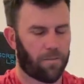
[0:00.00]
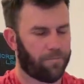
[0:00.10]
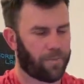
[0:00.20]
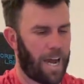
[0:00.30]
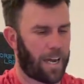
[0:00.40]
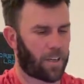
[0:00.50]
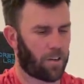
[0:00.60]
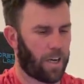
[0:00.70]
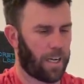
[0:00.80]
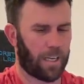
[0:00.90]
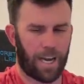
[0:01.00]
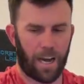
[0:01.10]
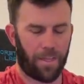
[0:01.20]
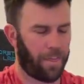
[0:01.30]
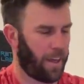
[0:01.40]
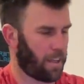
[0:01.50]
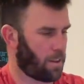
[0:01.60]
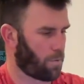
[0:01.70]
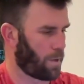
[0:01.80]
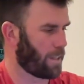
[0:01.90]
not great. Now, I think
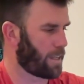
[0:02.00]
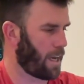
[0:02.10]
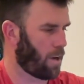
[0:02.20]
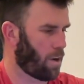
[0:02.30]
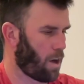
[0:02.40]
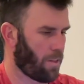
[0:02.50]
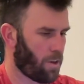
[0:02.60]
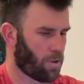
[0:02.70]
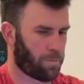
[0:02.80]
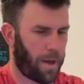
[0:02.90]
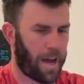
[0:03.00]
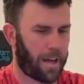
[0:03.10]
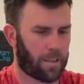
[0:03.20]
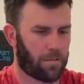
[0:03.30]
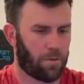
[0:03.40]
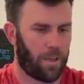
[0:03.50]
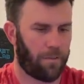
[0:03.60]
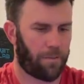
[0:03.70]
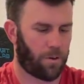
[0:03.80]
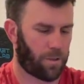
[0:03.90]
the retail on those packs when they
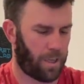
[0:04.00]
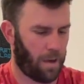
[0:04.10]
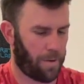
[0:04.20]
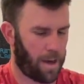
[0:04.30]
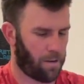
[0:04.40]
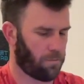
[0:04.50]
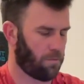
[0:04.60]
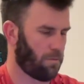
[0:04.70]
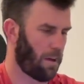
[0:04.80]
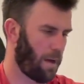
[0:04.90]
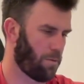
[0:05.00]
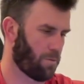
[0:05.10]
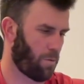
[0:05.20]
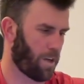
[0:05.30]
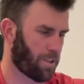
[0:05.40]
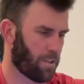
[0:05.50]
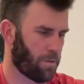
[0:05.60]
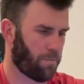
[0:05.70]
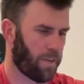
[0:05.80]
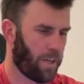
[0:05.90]
first came out, I was watching
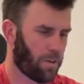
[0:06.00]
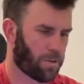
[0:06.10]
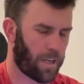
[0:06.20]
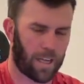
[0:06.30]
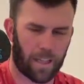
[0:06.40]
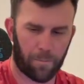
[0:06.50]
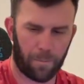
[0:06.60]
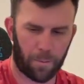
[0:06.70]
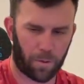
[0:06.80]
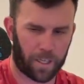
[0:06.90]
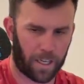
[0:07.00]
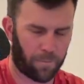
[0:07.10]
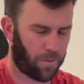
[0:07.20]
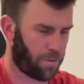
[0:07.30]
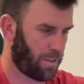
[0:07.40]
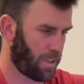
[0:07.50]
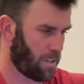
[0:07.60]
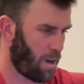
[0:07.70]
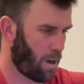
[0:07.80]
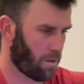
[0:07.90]
some videos saying that people were getting them for six
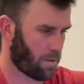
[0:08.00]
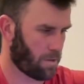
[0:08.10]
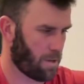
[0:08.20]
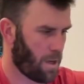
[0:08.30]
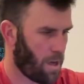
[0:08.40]
dollars.